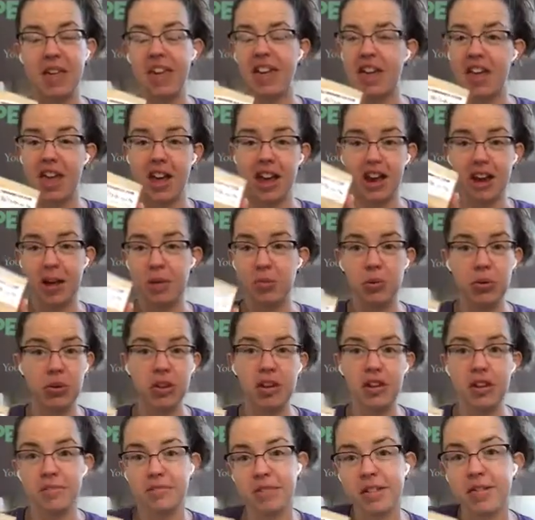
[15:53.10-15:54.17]
and I put it
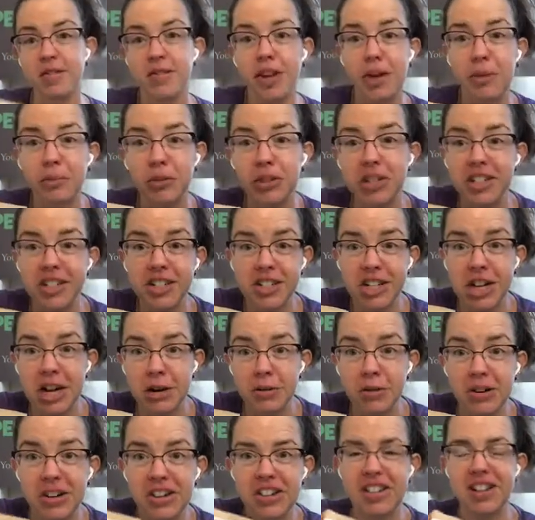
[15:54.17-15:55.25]
in my family's
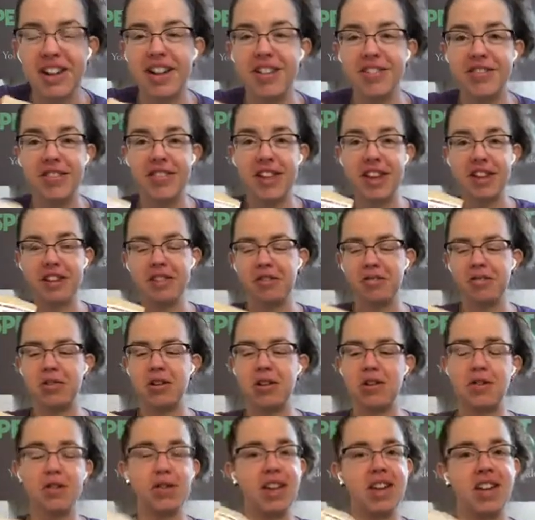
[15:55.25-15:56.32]
shower, and they don't
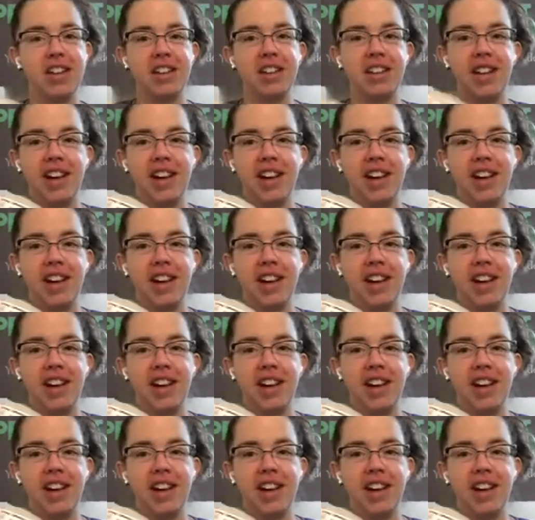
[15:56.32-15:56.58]
know that